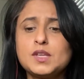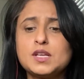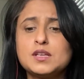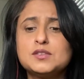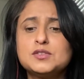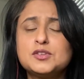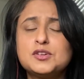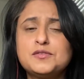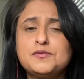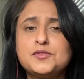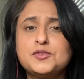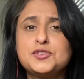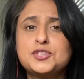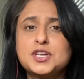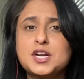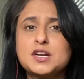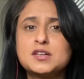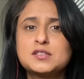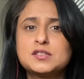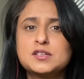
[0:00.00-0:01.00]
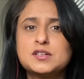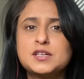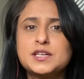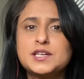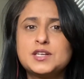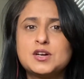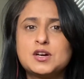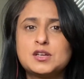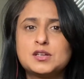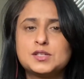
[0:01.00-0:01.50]
so if you charge
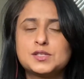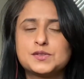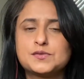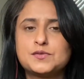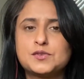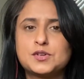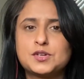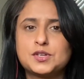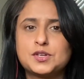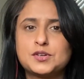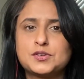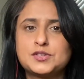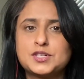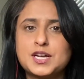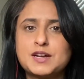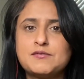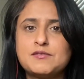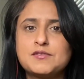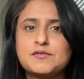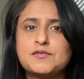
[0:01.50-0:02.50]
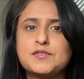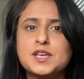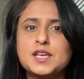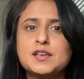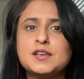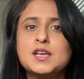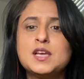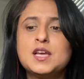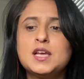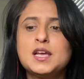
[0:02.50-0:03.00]
$30 for your travel fee
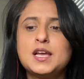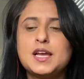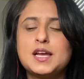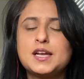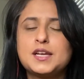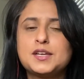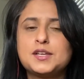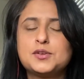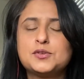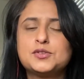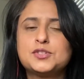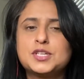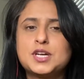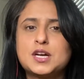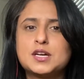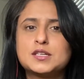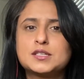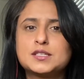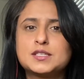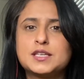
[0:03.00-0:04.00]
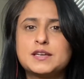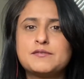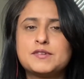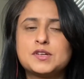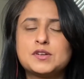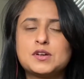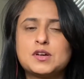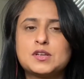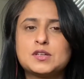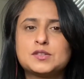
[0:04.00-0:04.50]
and you charge
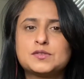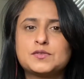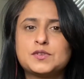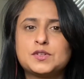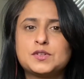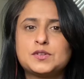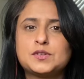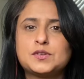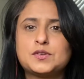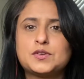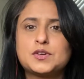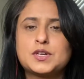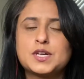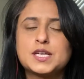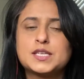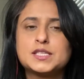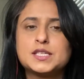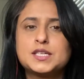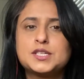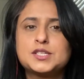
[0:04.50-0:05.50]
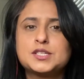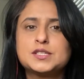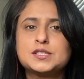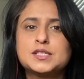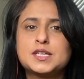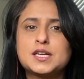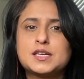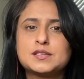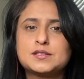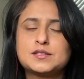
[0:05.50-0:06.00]
$7 for the notarization,
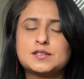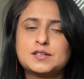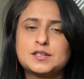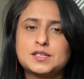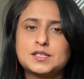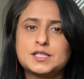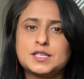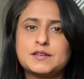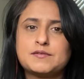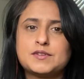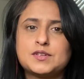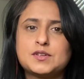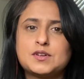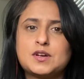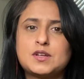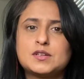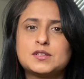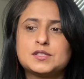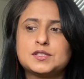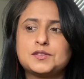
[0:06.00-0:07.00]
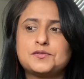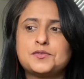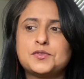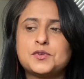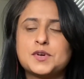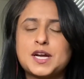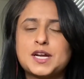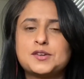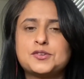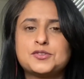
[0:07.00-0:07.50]
that is $37 if you
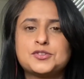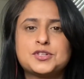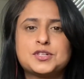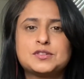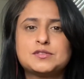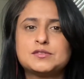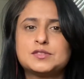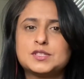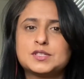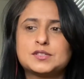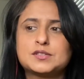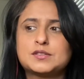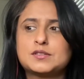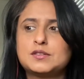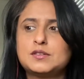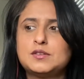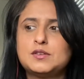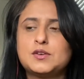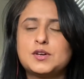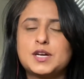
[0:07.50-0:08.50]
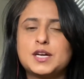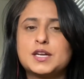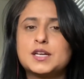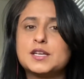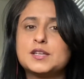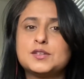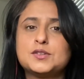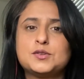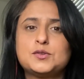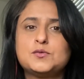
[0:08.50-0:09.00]
had to just go ahead
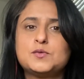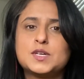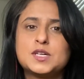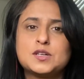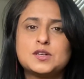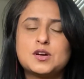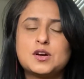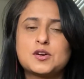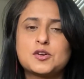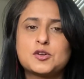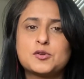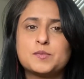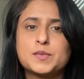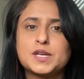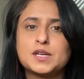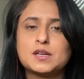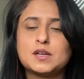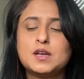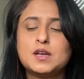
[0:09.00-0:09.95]
and do one document.